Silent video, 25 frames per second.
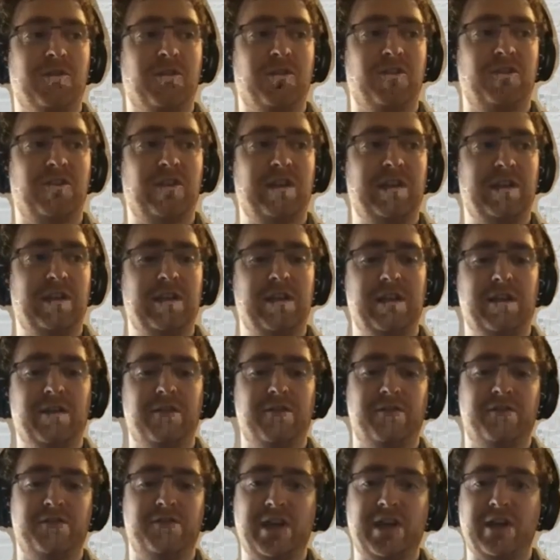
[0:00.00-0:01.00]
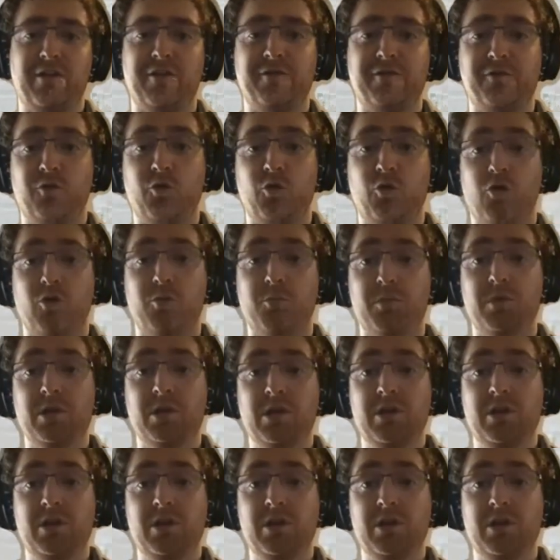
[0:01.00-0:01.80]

to see if Terraform